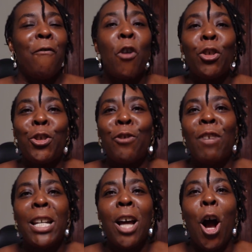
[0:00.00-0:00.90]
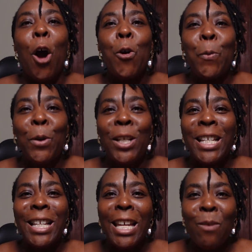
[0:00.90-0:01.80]
Fostering
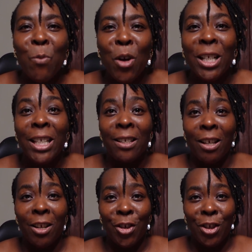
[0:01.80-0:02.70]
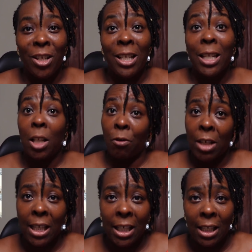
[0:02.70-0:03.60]
open teamwork discussions
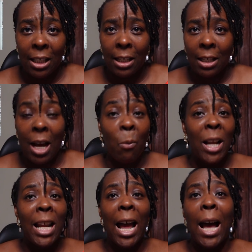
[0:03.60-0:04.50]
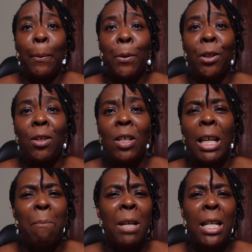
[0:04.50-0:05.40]
decreases. Now when that happens,
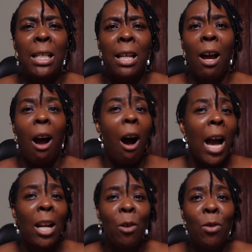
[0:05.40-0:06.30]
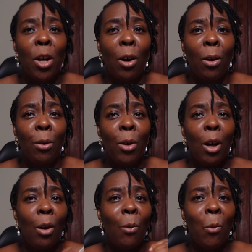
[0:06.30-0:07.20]
it means that I don't know
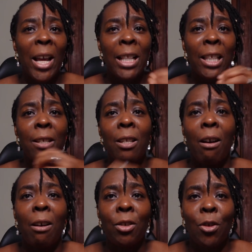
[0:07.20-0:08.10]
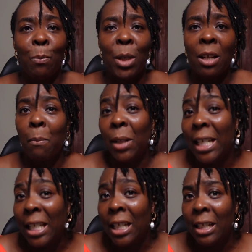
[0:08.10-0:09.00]
when this task should be
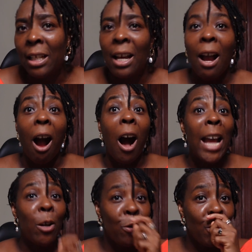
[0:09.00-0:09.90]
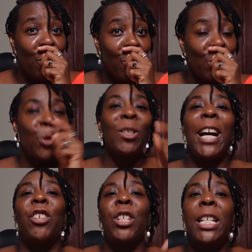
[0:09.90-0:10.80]
completed. I don't know who's
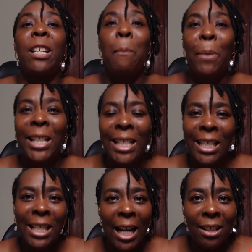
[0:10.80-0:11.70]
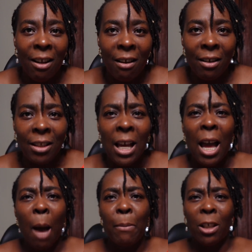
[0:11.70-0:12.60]
actually completing that task,
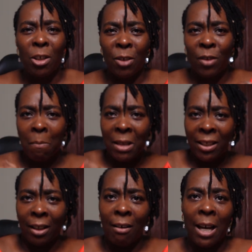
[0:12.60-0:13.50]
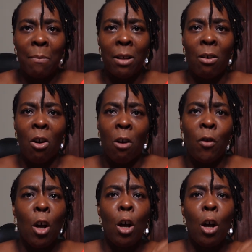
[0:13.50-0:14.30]
and because of the misalignment of